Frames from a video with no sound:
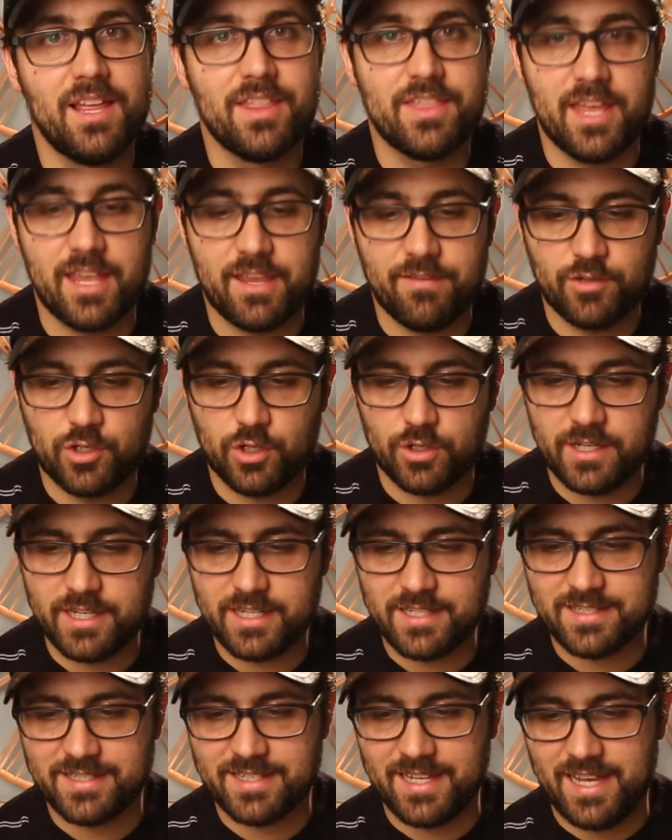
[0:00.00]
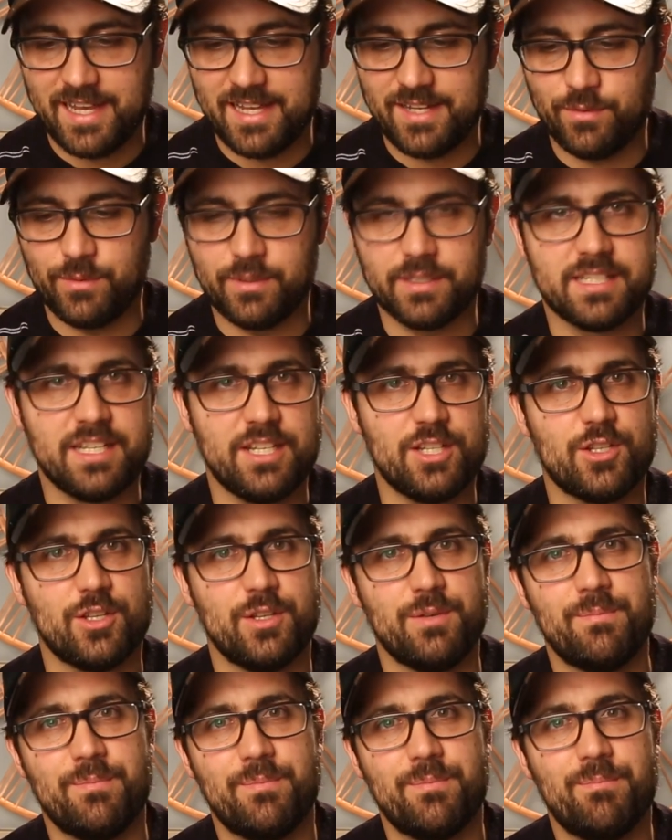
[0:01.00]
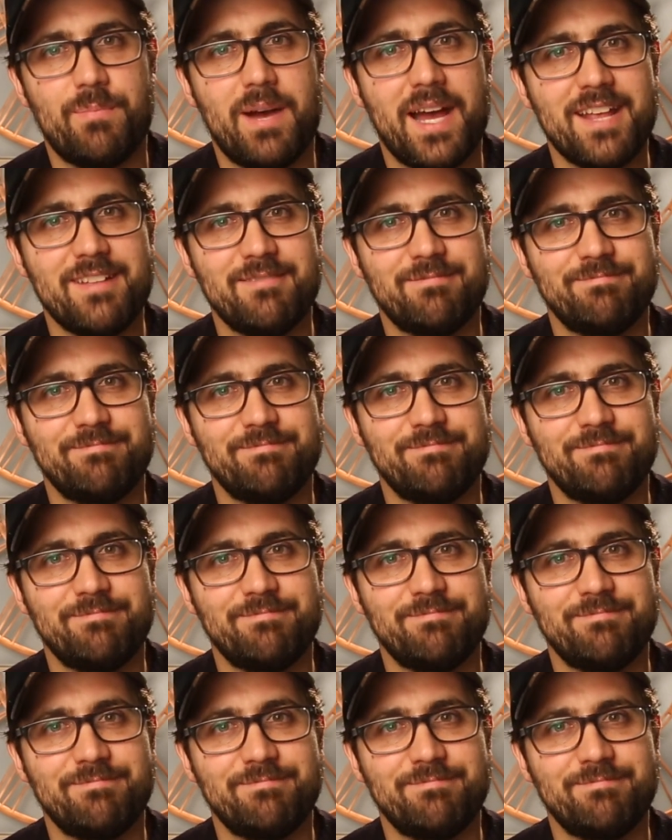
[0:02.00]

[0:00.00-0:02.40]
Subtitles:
Thank you for joining us, and we'll see you soon. Bye.